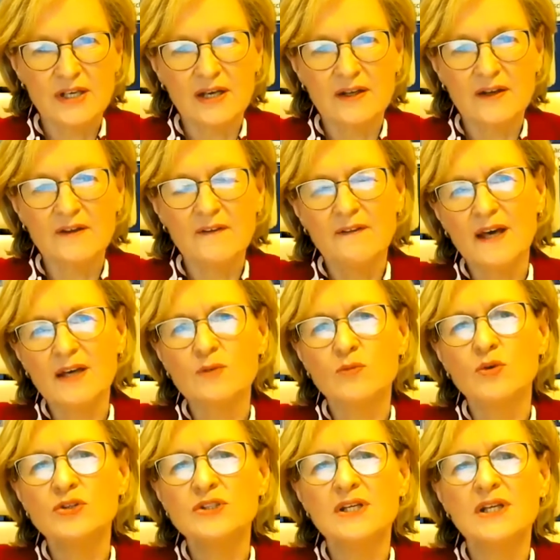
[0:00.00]
And I think that
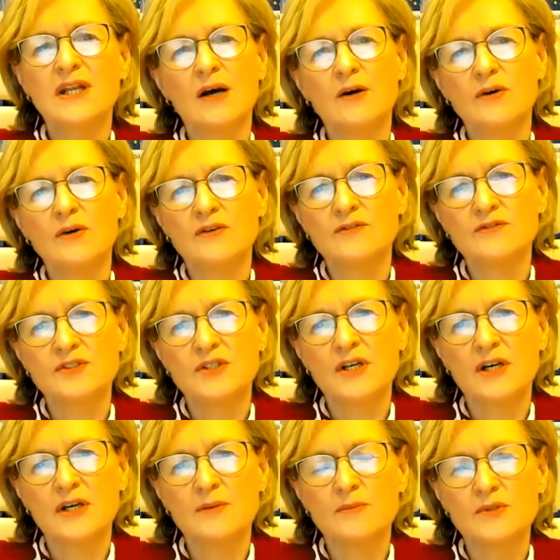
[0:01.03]
would allow enough
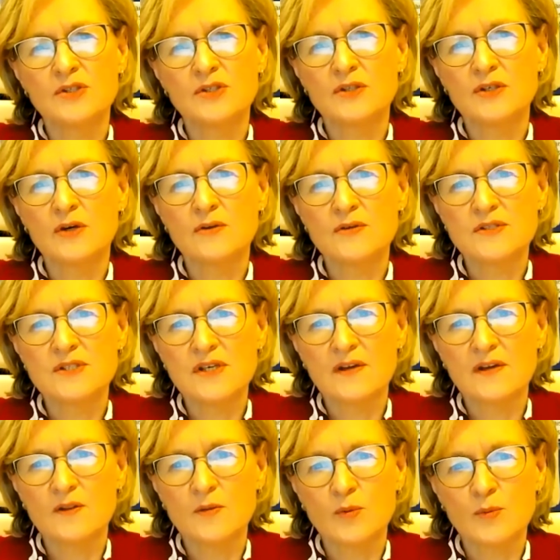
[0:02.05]
time to
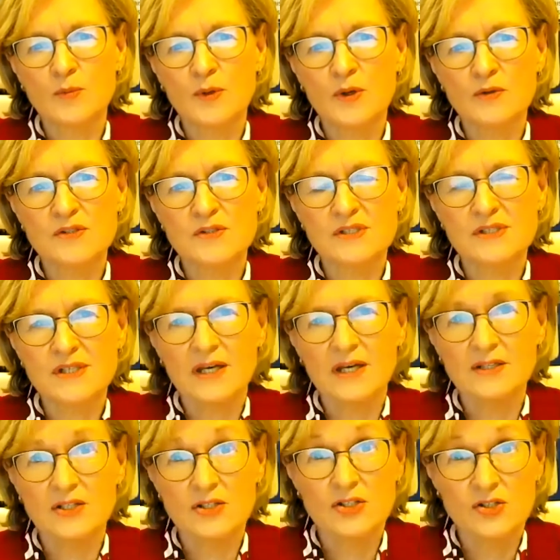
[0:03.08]
negotiate the proposals
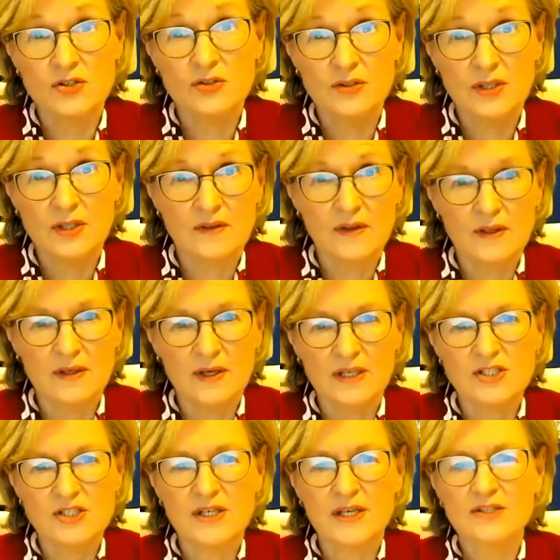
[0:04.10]
and ensure that they
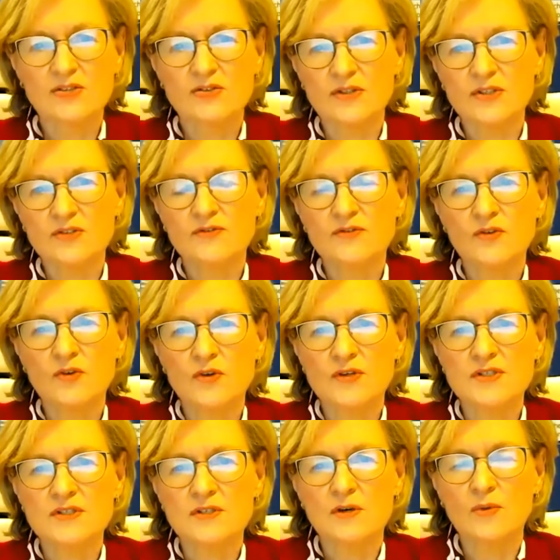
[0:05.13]
actually enter into
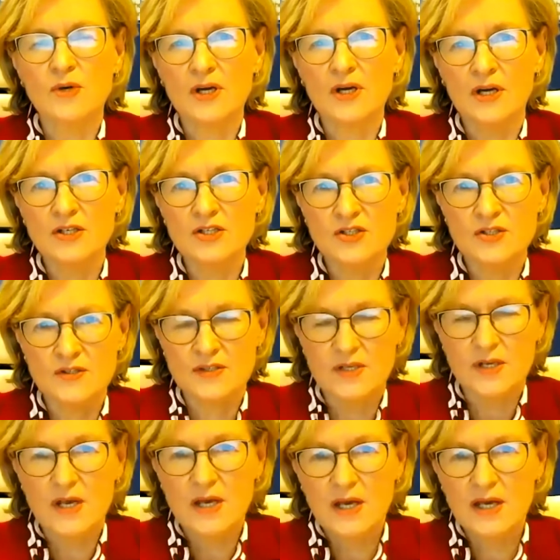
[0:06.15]
force. So we're conscious,
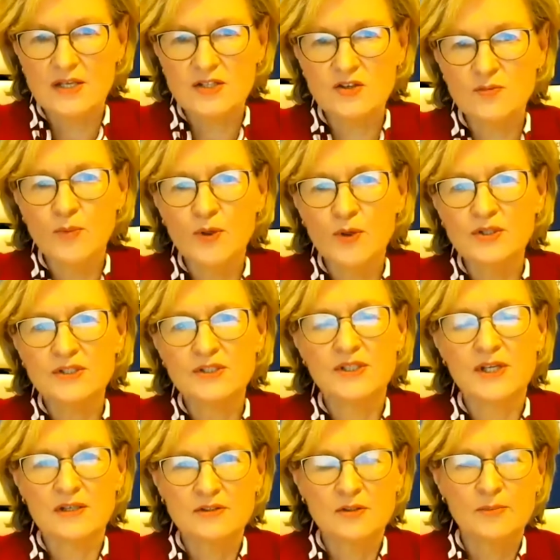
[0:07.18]
as you pointed
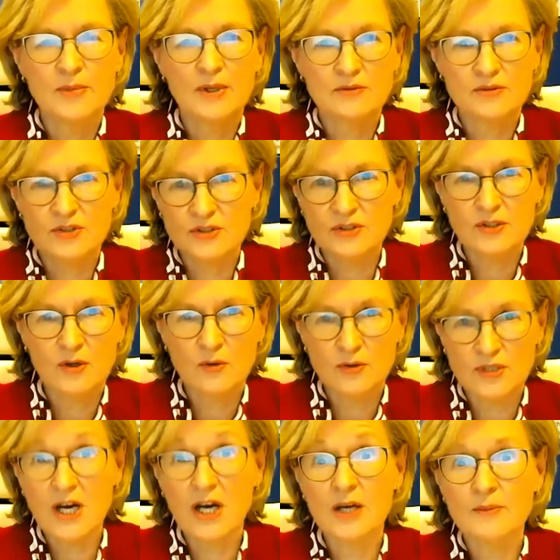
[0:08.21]
out, about,
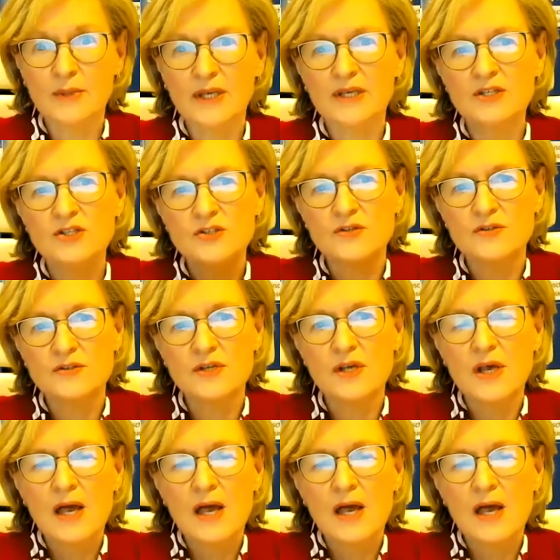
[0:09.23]
timing issues.